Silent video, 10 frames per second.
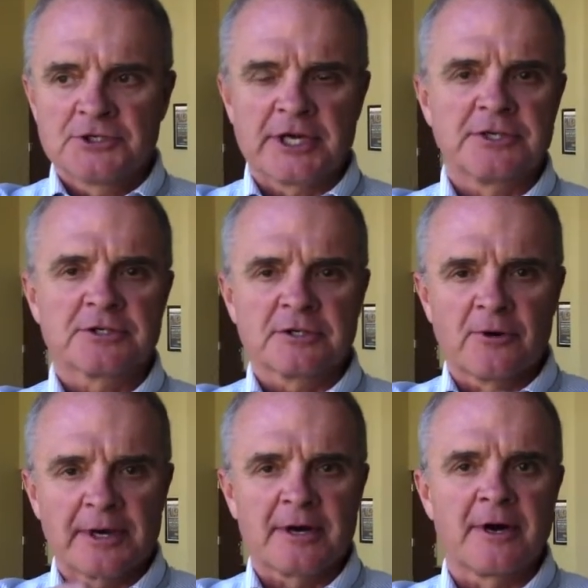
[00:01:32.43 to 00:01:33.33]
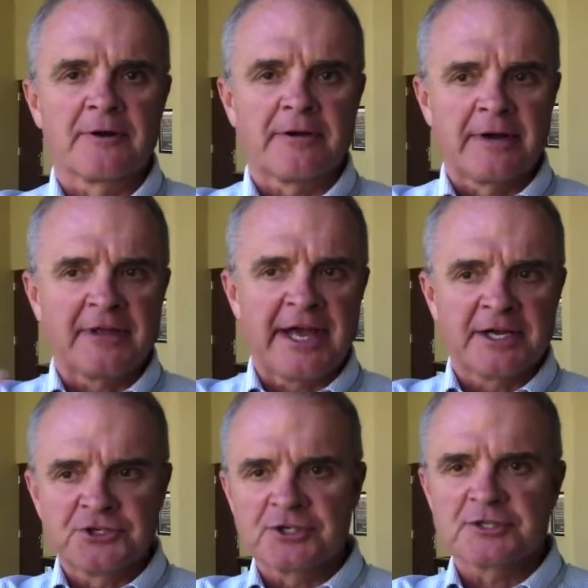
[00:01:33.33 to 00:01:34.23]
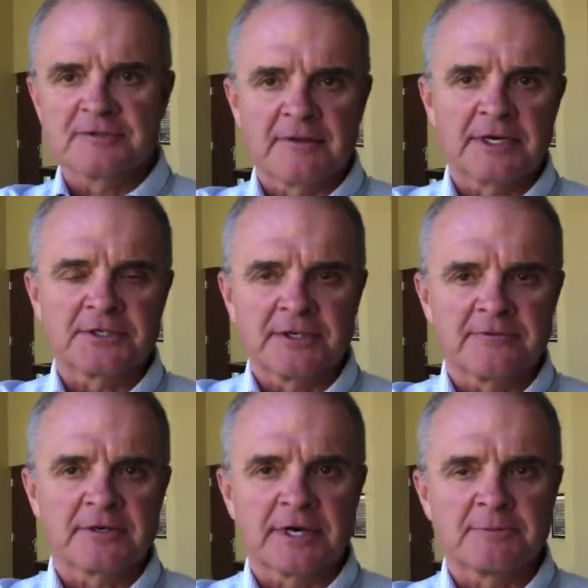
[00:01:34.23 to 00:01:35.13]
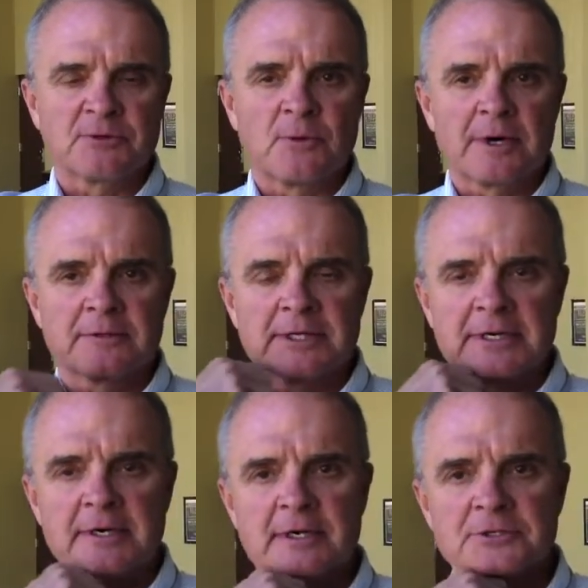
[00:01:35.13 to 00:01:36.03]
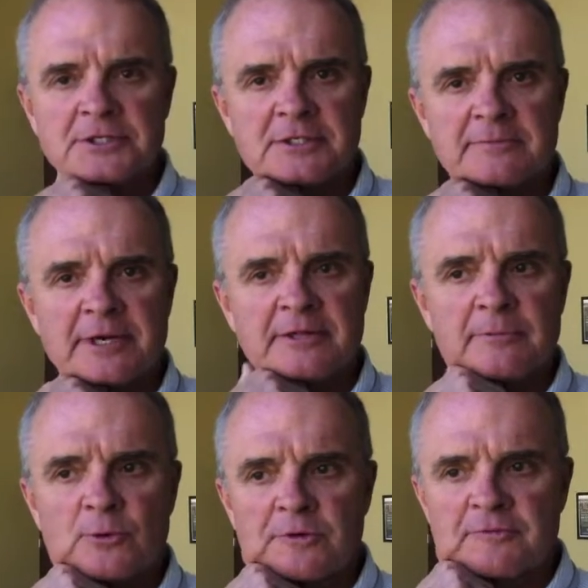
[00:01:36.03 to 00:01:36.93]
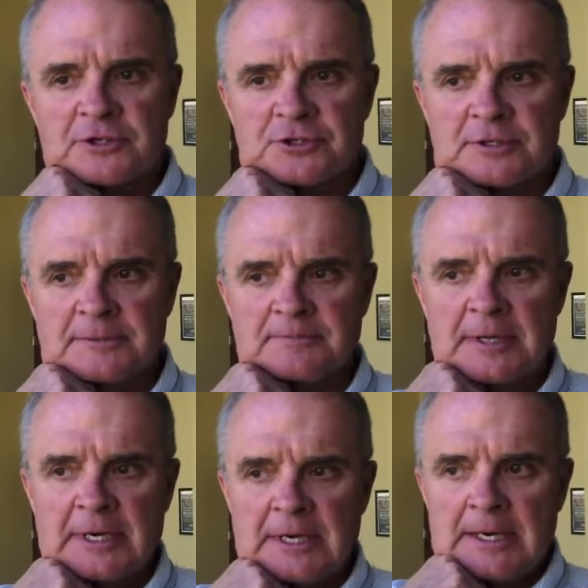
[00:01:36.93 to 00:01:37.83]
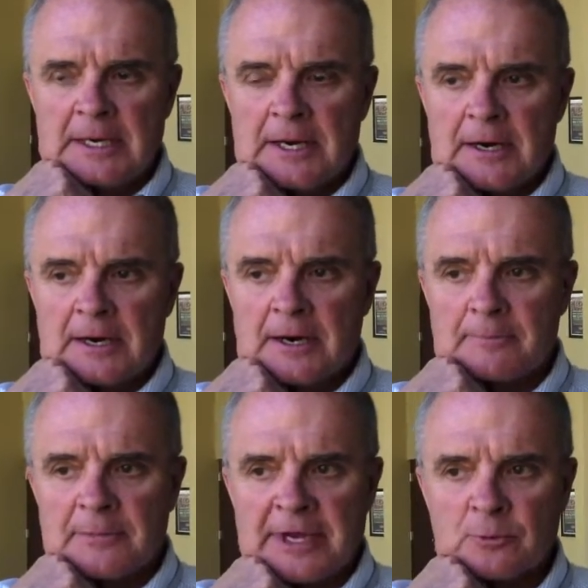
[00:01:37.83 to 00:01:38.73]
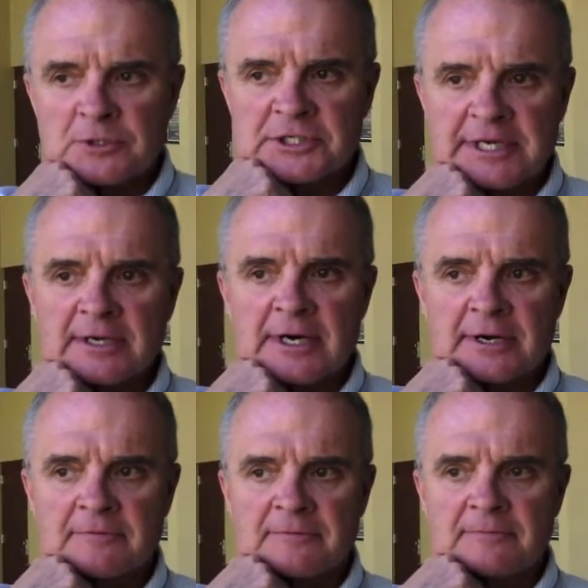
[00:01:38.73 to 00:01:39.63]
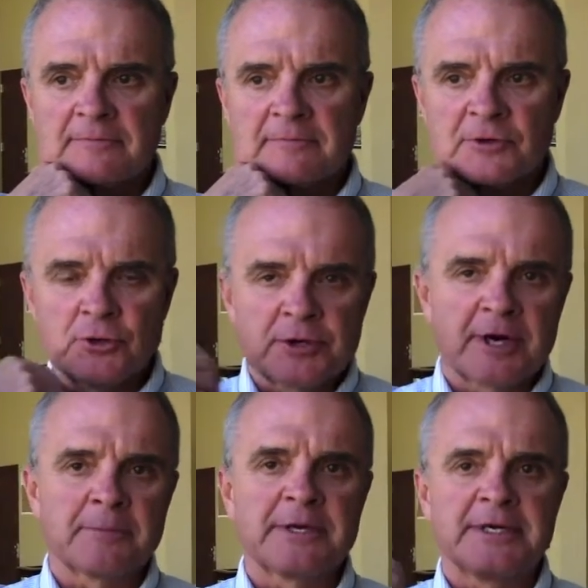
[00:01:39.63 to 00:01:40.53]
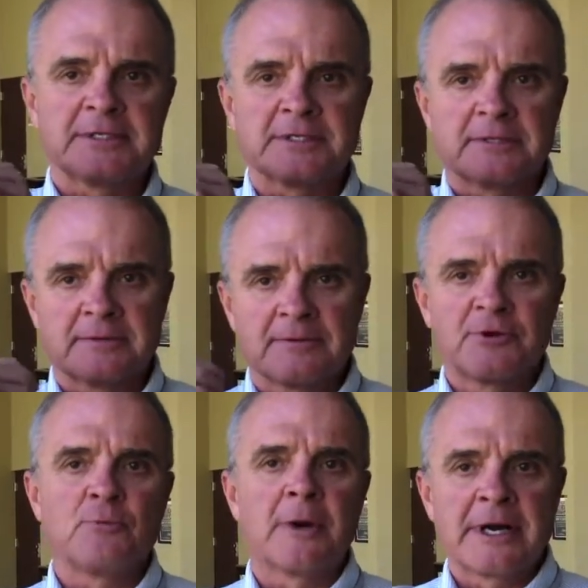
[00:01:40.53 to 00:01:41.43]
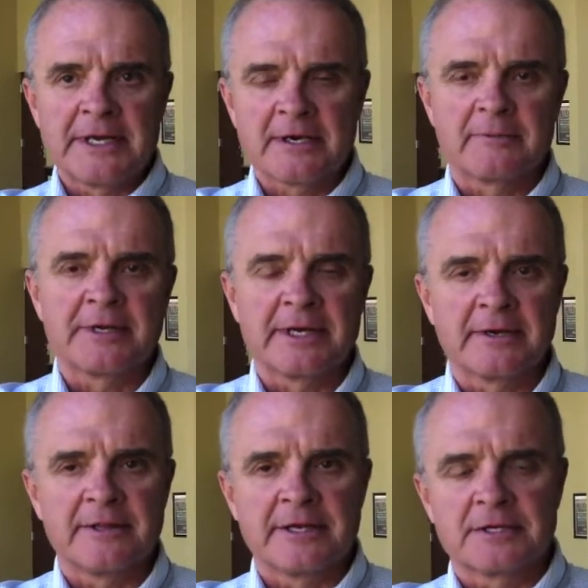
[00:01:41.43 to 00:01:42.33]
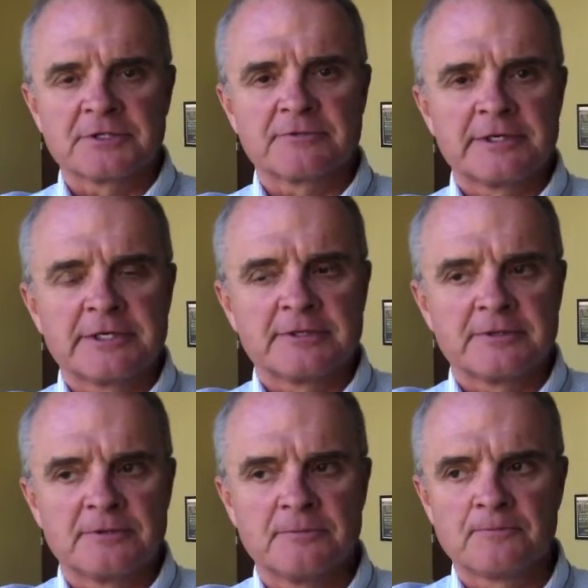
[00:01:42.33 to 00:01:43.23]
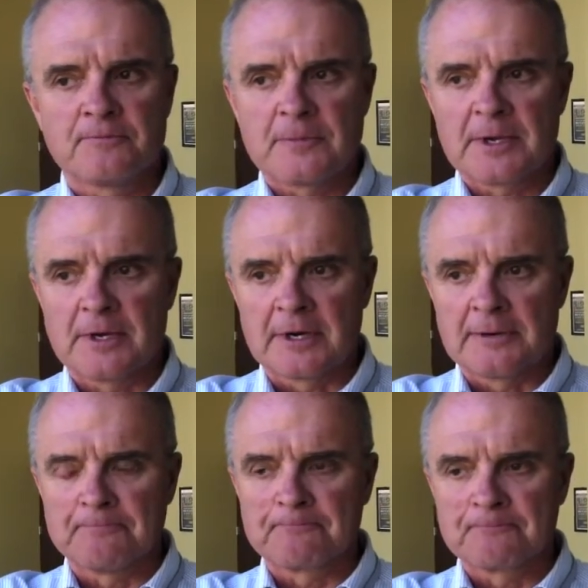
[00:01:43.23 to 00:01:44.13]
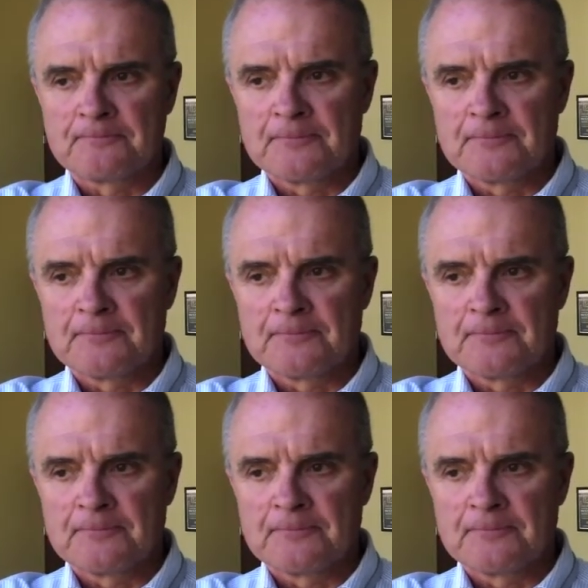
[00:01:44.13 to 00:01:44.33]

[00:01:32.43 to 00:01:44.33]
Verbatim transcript: changes going on around the edges of lots of different types of water technologies to make them more efficient. Um, and we're seeing a lot of new companies and new money coming into the industry to, um,